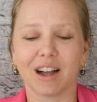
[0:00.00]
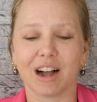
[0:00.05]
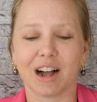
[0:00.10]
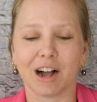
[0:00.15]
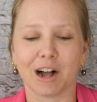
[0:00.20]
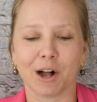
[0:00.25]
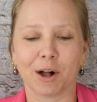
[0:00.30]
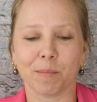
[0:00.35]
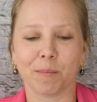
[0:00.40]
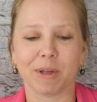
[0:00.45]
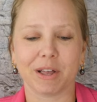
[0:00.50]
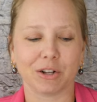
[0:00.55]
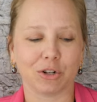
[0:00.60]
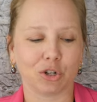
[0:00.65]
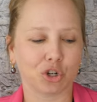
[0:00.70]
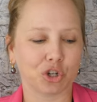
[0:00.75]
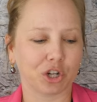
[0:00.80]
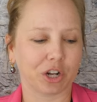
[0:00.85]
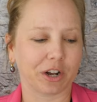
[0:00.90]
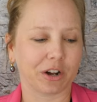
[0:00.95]
and
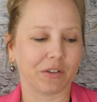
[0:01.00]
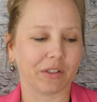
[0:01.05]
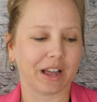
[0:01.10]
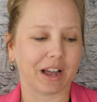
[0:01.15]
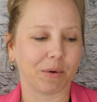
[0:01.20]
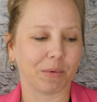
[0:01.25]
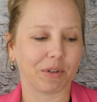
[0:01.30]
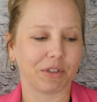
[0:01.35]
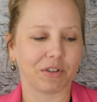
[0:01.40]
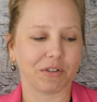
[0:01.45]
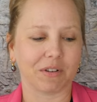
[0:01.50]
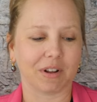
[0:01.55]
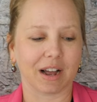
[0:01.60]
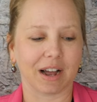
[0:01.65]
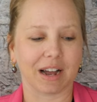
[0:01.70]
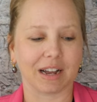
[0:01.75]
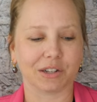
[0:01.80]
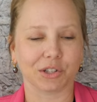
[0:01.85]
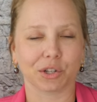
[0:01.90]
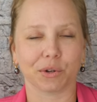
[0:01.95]
share that with you guys.